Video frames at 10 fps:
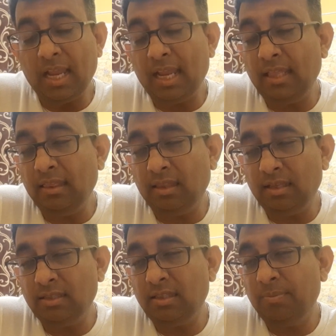and
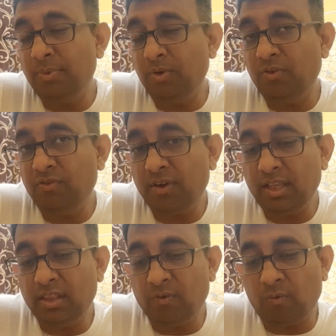thus they purify
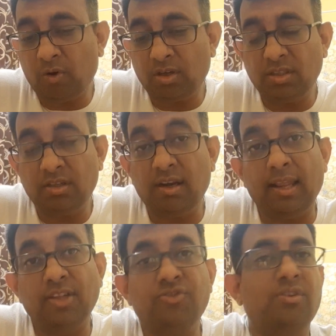the water
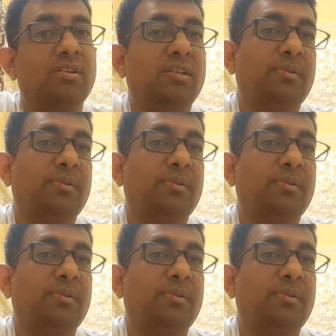naturally.